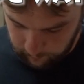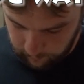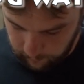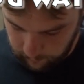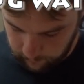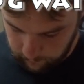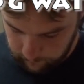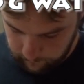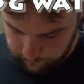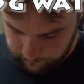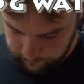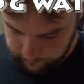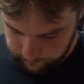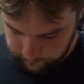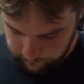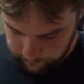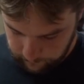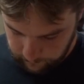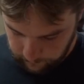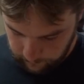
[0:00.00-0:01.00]
on,
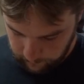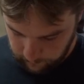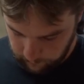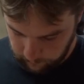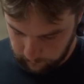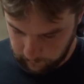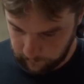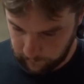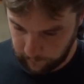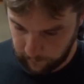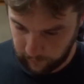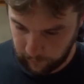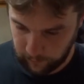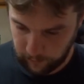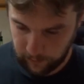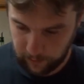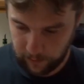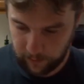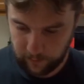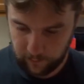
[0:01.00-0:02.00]
tare
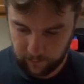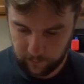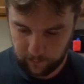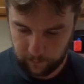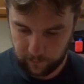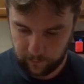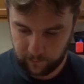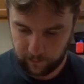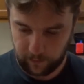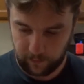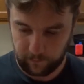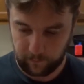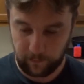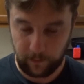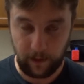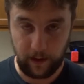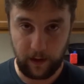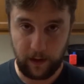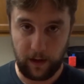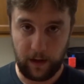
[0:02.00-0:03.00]
it again just to be safe.
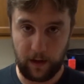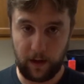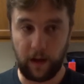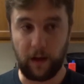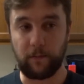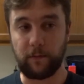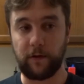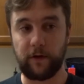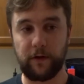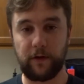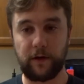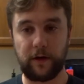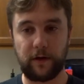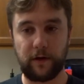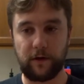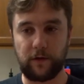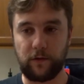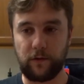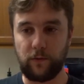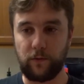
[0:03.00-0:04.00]
I'm literally
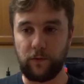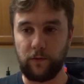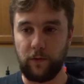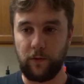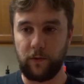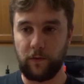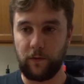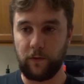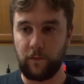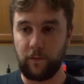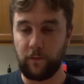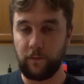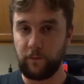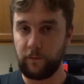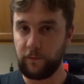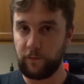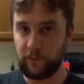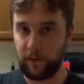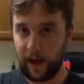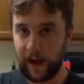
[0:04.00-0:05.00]
going to do
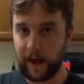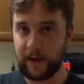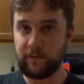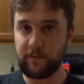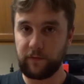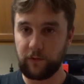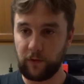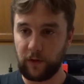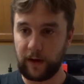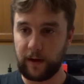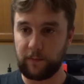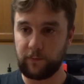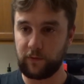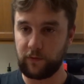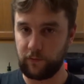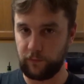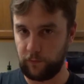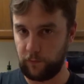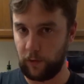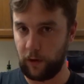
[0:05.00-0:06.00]
5
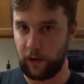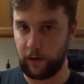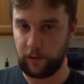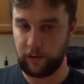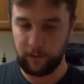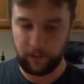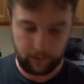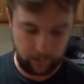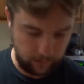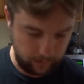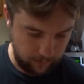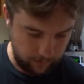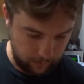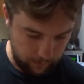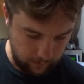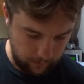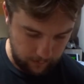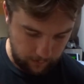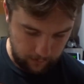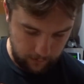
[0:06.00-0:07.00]
grams of water,
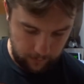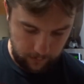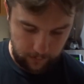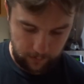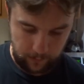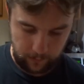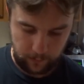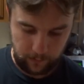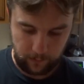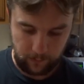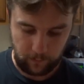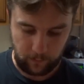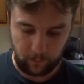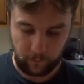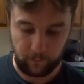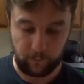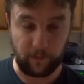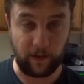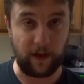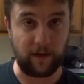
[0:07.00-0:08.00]

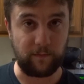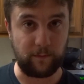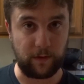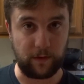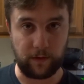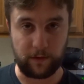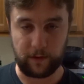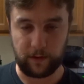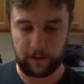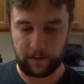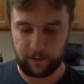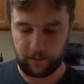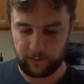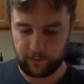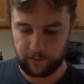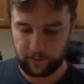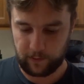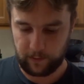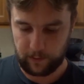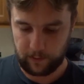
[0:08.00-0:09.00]
or 5
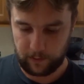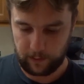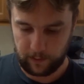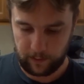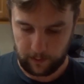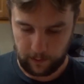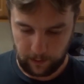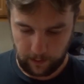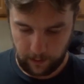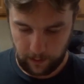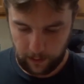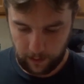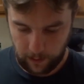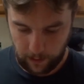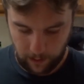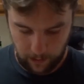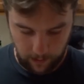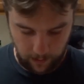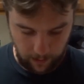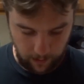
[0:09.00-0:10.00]
milliliters,
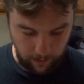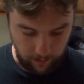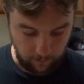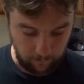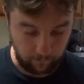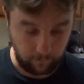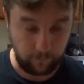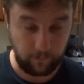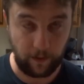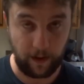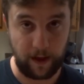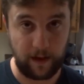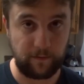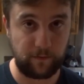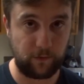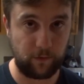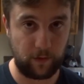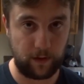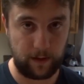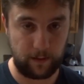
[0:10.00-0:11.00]
and
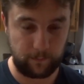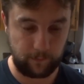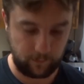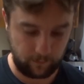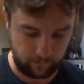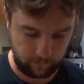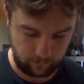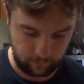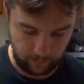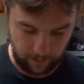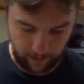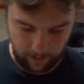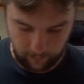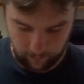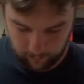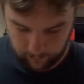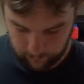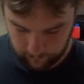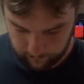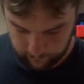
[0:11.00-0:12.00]
5 grams of
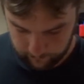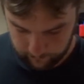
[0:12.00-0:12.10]
flour.